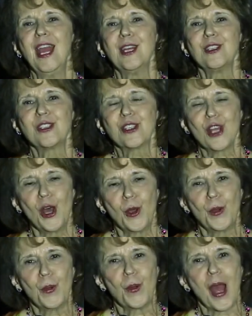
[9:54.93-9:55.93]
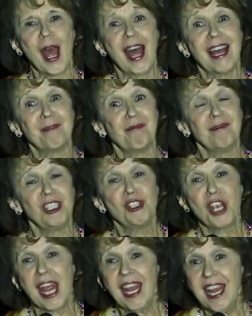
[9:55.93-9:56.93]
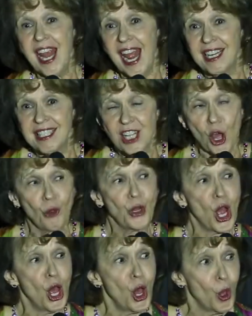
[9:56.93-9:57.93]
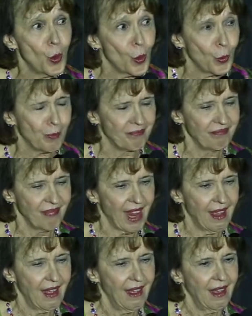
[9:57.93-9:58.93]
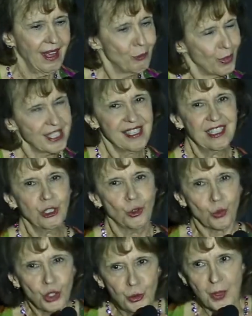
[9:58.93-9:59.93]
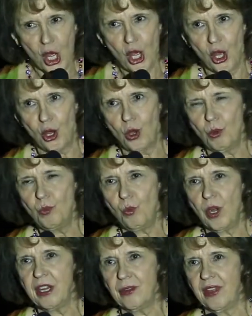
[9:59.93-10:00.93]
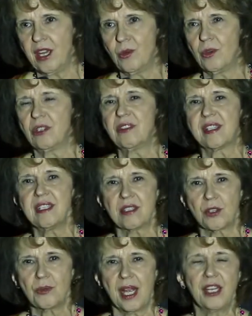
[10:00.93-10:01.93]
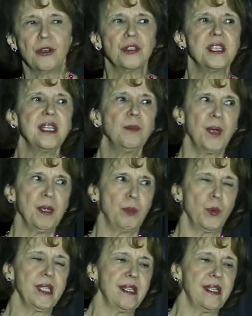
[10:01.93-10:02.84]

So Jay had his own home. It wasn't a group home where there were 6 or 8 or 10 people with